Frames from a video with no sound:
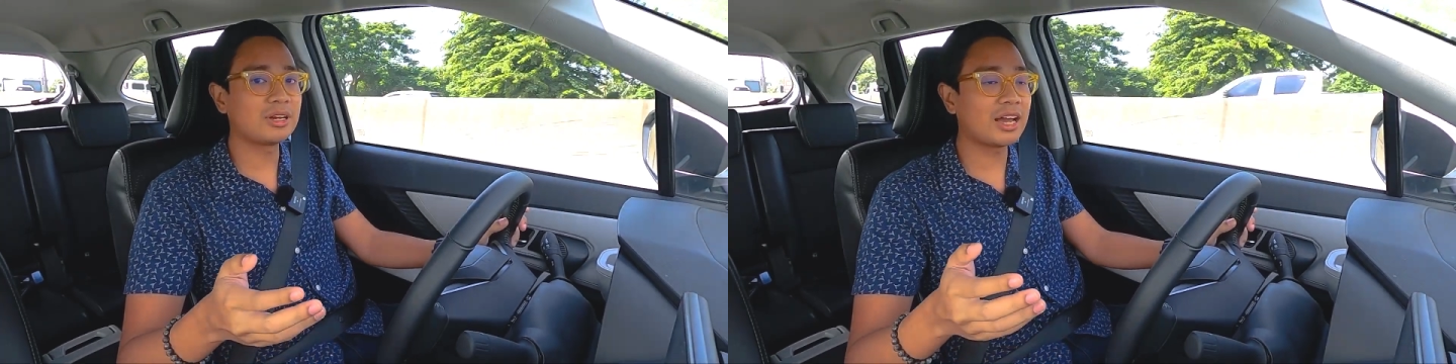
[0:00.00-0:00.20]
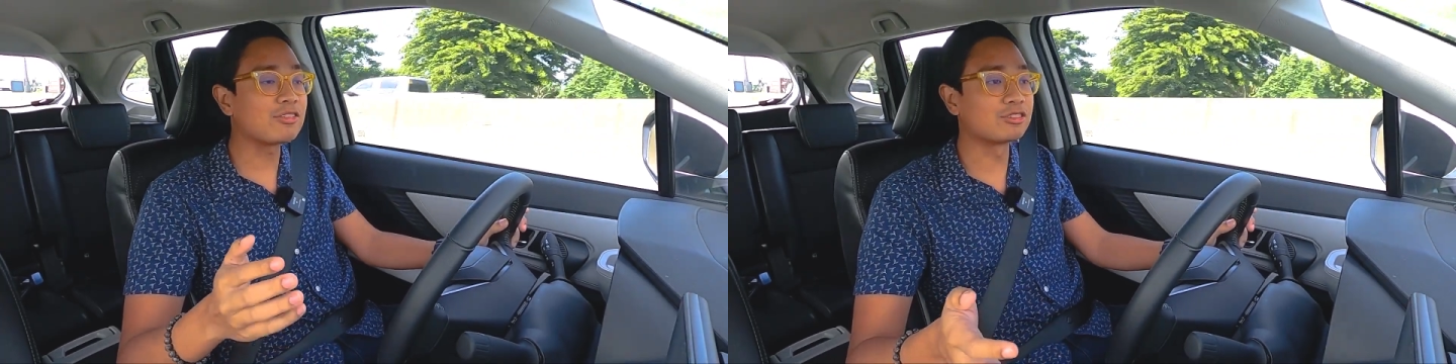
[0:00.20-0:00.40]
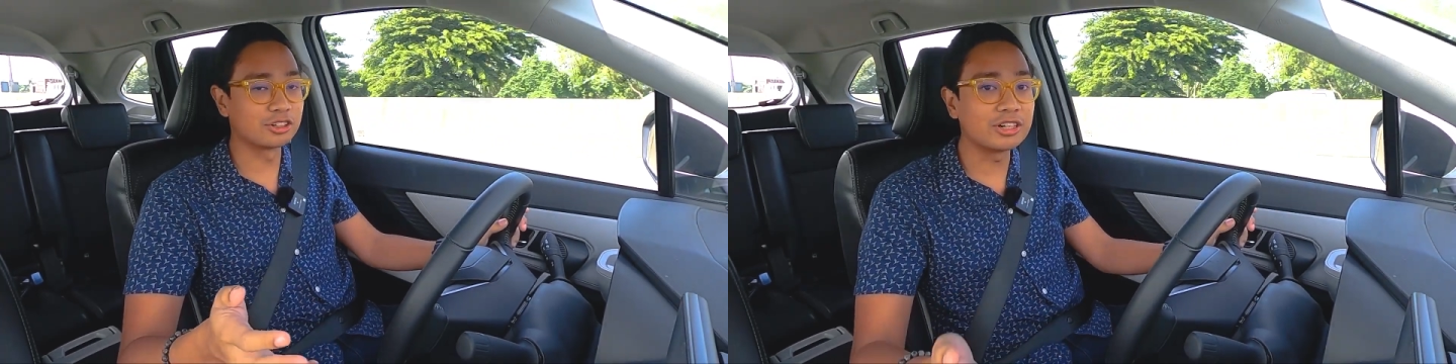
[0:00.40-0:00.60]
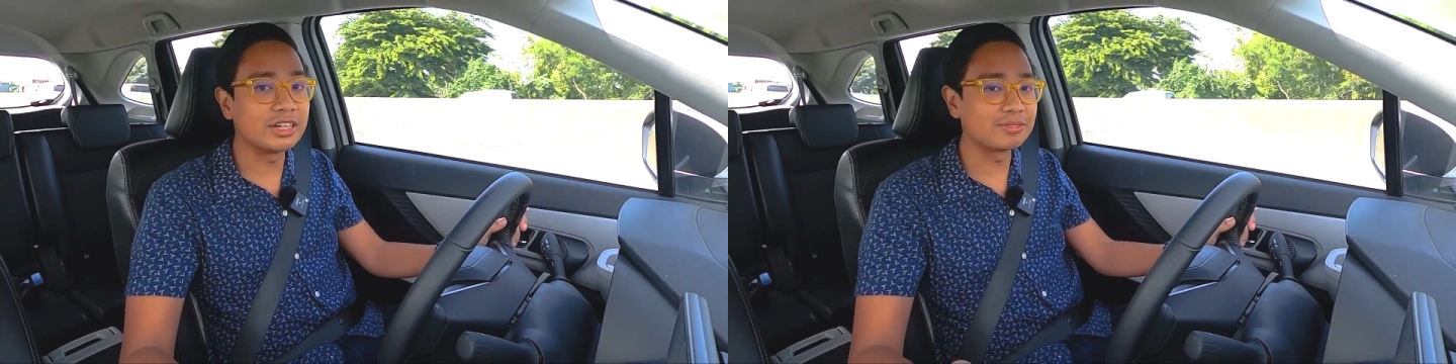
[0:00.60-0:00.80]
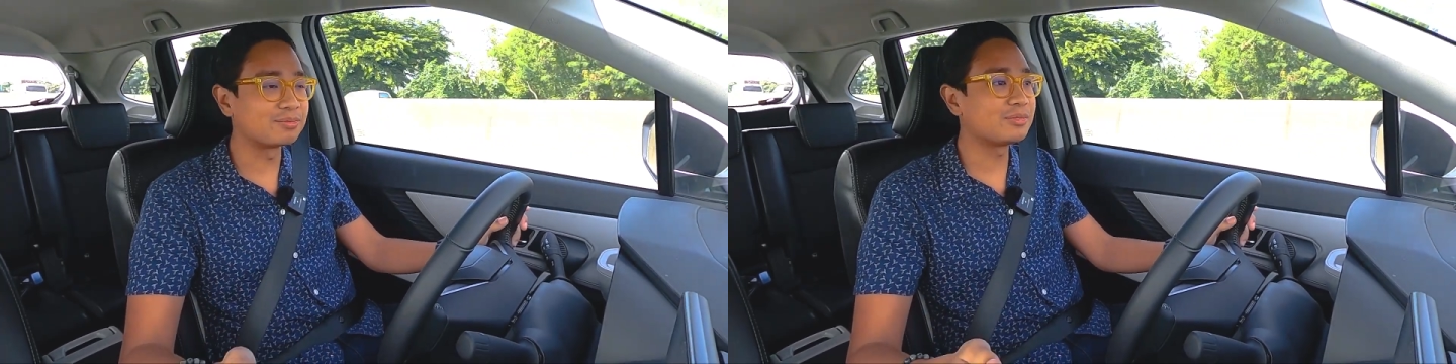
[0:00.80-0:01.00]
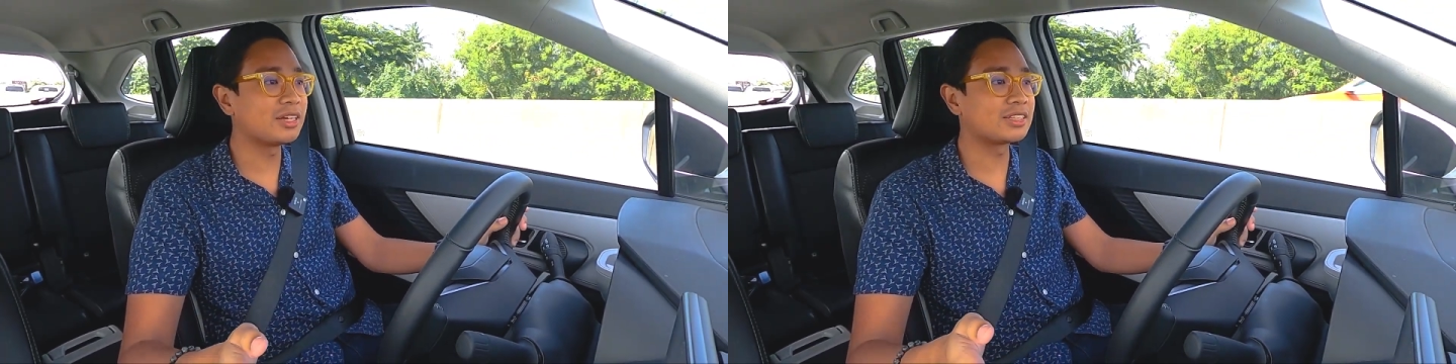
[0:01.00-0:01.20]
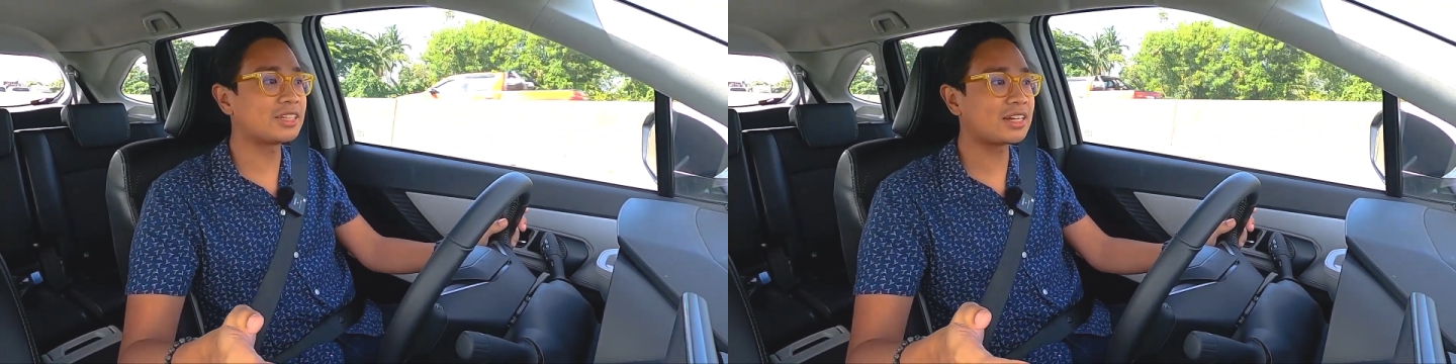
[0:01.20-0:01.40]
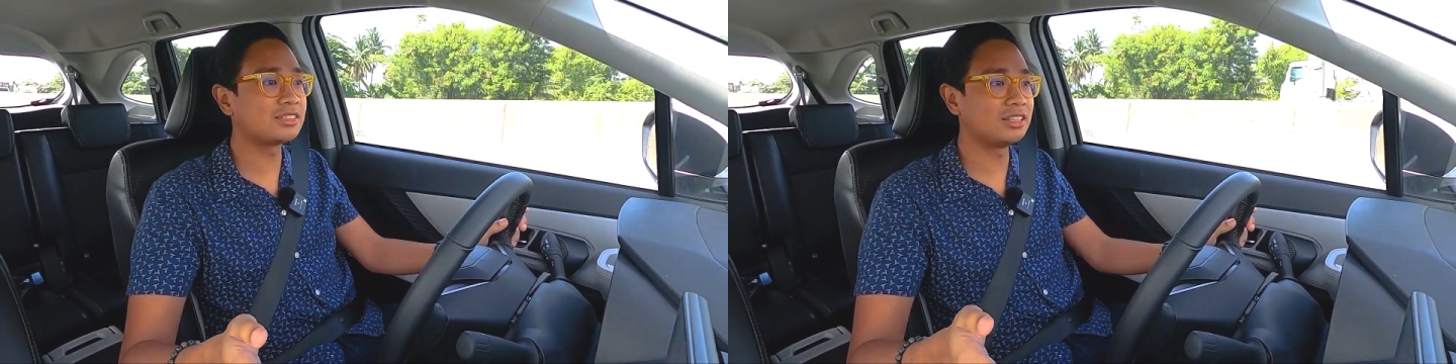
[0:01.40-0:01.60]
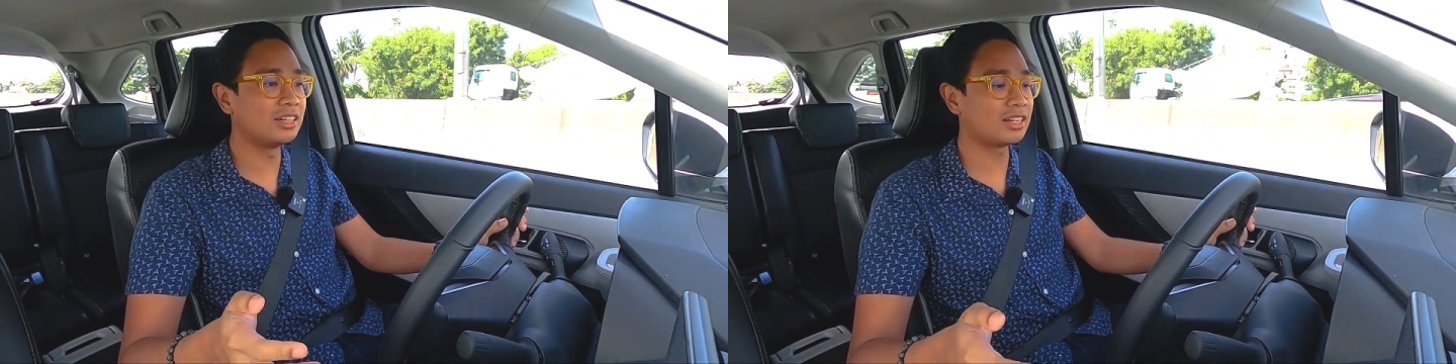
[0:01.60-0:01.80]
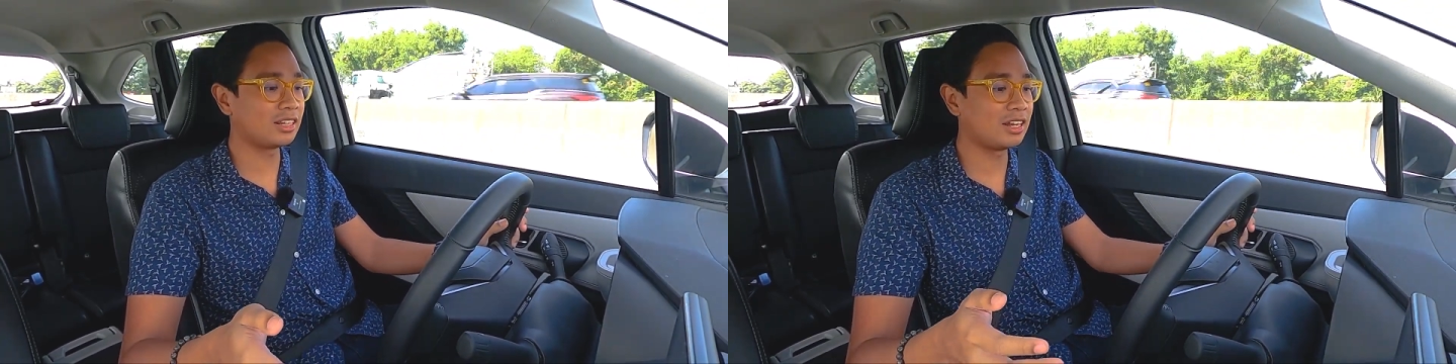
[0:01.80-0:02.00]
I have to agree, it's
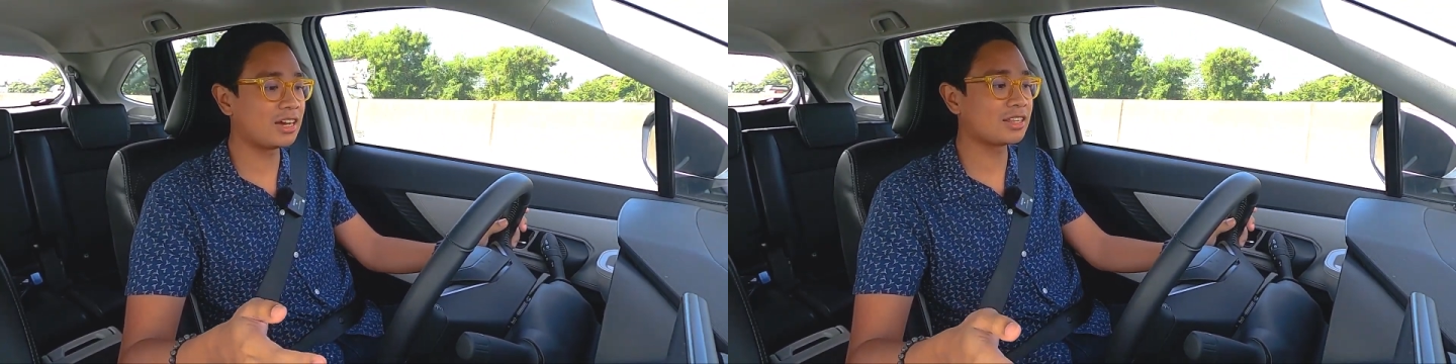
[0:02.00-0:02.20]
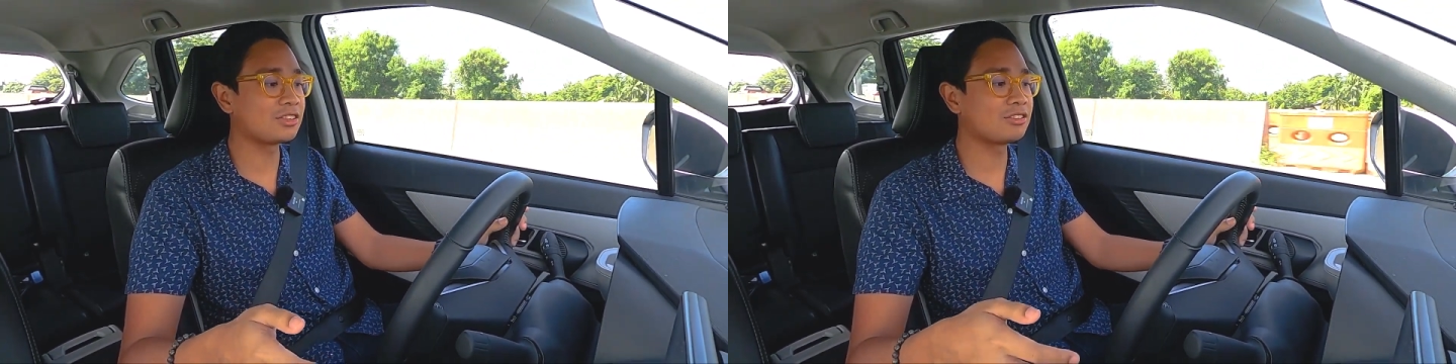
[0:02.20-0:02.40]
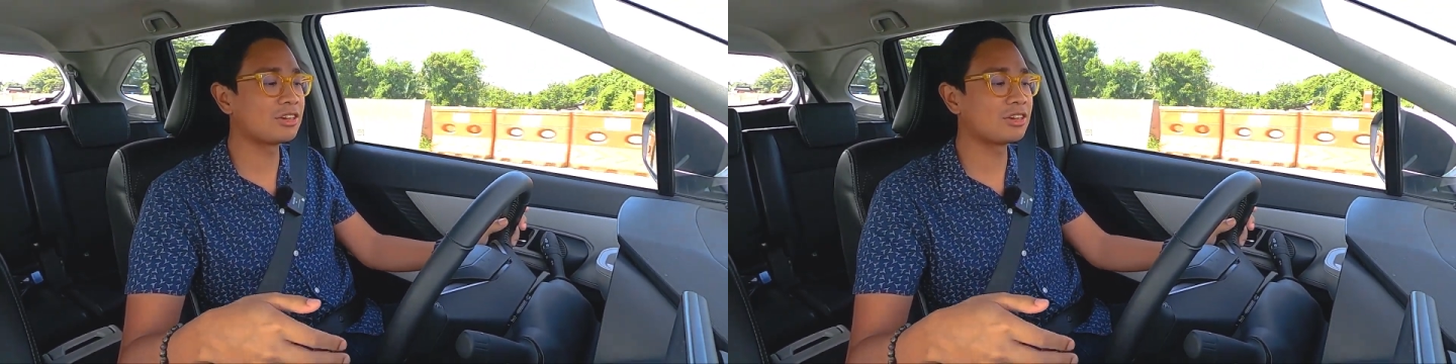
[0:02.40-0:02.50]
actually not a lot.